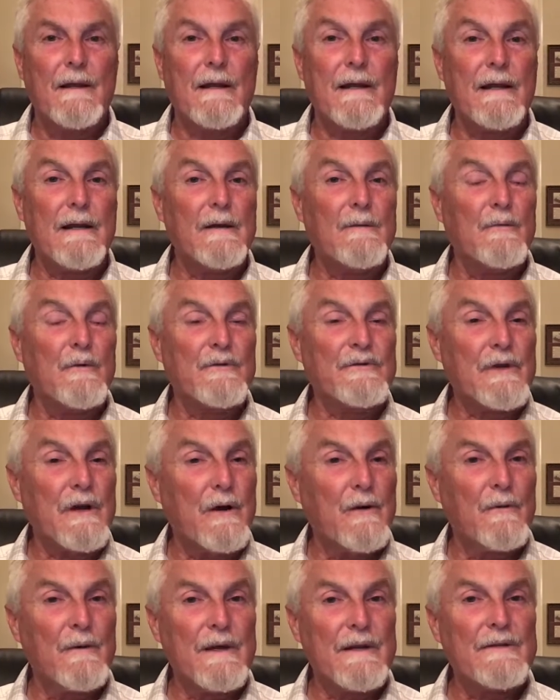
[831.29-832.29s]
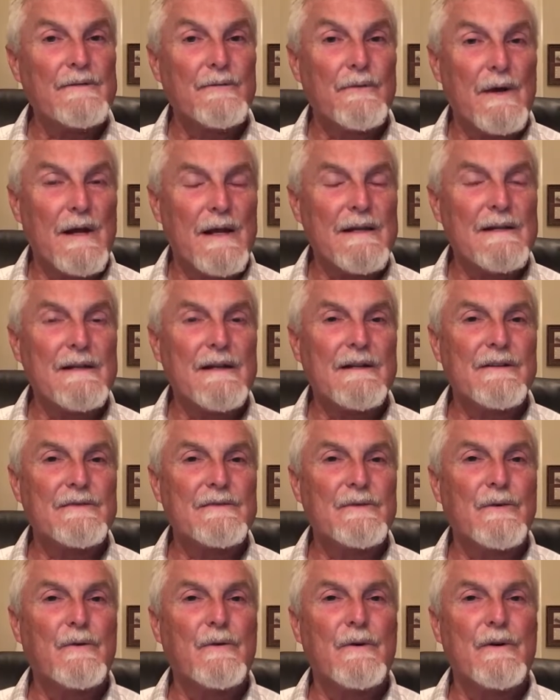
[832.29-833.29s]
Edom was always right
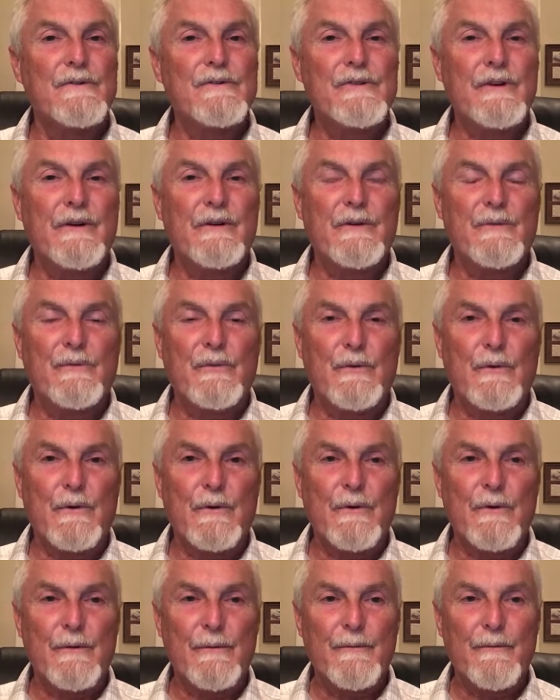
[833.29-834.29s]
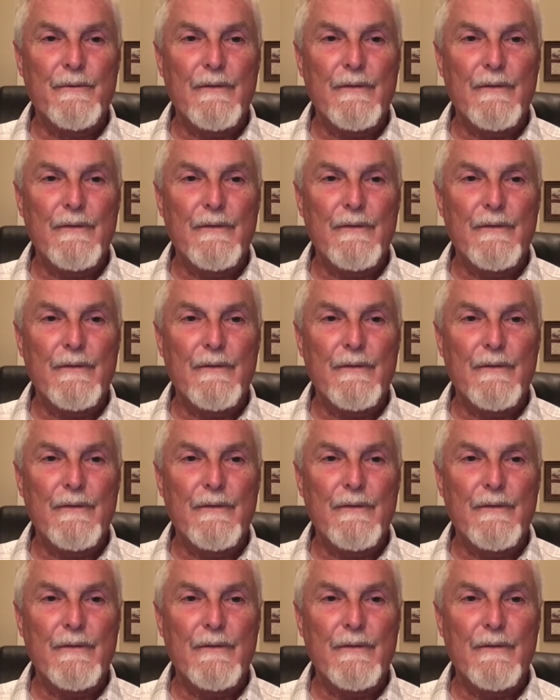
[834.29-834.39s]
next door and shared a border.